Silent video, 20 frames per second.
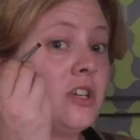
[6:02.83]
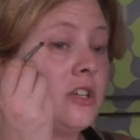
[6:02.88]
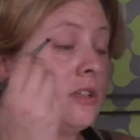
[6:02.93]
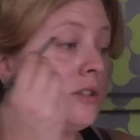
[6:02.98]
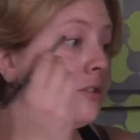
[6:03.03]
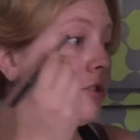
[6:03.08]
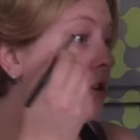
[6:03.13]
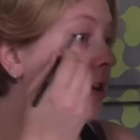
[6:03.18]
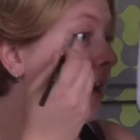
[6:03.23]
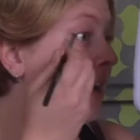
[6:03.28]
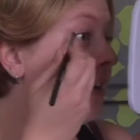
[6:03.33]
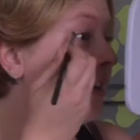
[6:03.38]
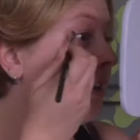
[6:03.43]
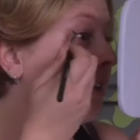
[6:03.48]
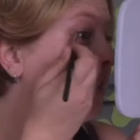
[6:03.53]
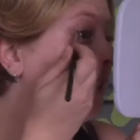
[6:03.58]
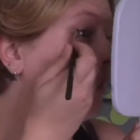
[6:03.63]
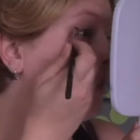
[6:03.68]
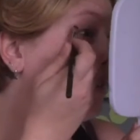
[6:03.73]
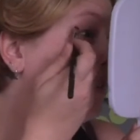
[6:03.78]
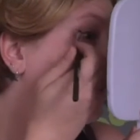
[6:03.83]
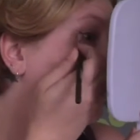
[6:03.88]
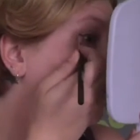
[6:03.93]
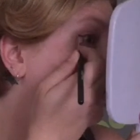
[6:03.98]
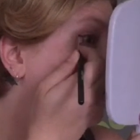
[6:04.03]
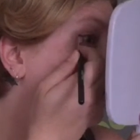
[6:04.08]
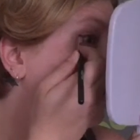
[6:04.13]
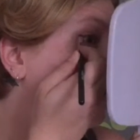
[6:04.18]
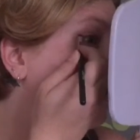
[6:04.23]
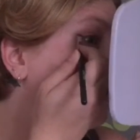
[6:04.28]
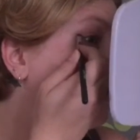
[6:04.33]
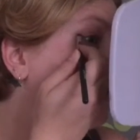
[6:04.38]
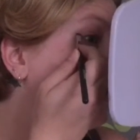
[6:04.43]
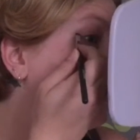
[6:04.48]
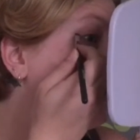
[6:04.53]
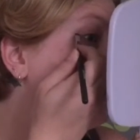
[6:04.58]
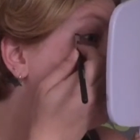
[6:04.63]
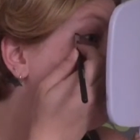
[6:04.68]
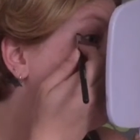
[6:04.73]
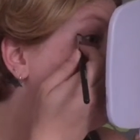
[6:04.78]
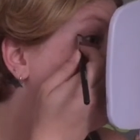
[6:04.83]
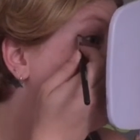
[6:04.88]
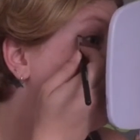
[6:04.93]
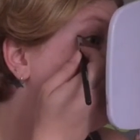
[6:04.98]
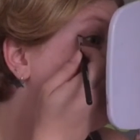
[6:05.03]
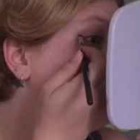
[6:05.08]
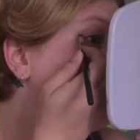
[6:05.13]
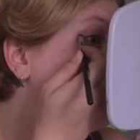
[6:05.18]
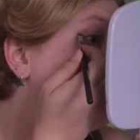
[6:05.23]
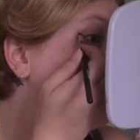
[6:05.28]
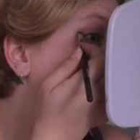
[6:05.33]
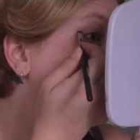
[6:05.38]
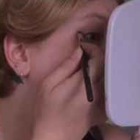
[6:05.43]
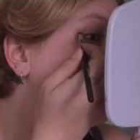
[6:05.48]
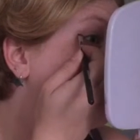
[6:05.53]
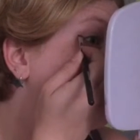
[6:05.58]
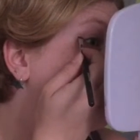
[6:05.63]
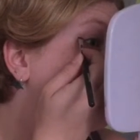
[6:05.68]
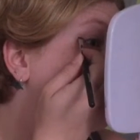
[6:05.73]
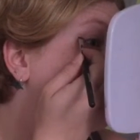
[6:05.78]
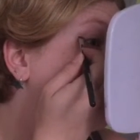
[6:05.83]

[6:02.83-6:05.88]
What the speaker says: just try to do this.